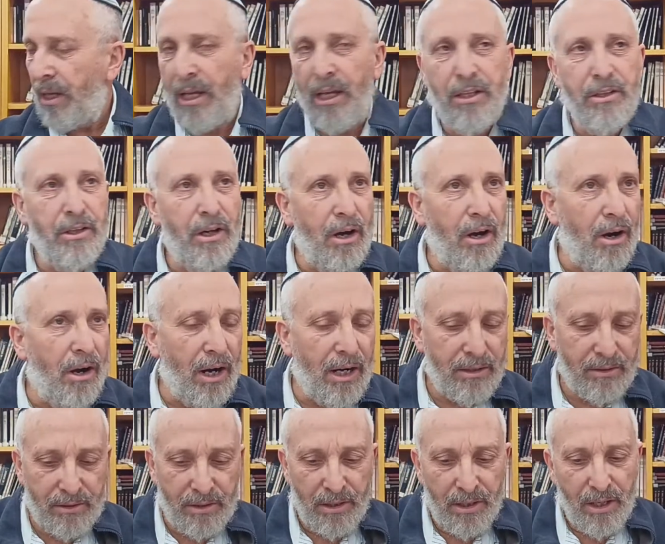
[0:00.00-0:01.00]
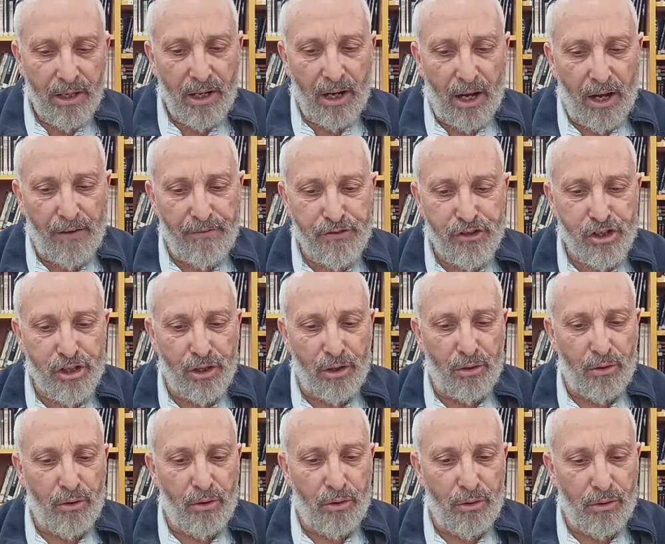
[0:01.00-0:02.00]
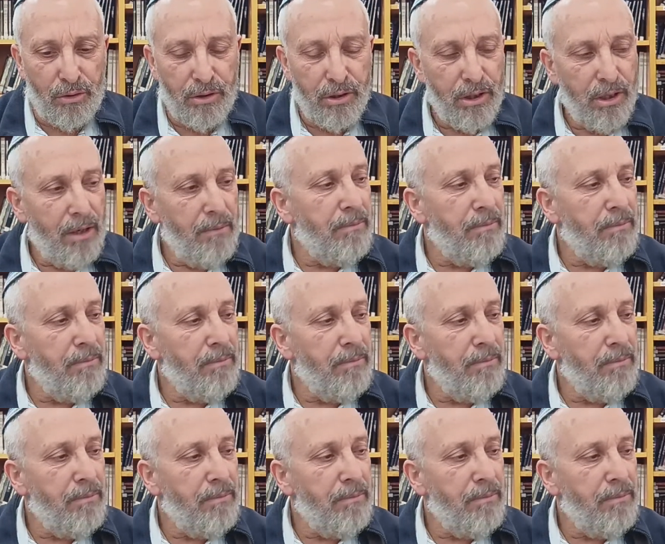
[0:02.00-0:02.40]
in the heart of Shaul,